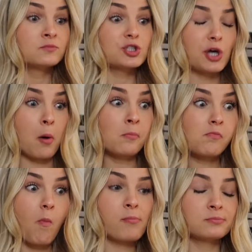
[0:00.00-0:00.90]
So
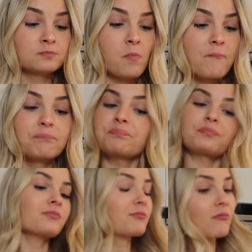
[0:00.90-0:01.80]

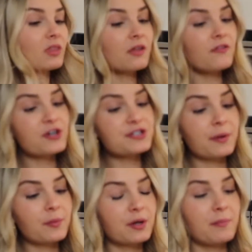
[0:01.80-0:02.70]
the first thing
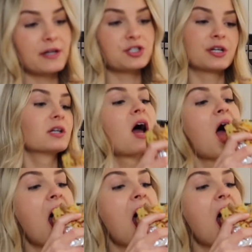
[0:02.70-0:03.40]
I'm gonna mention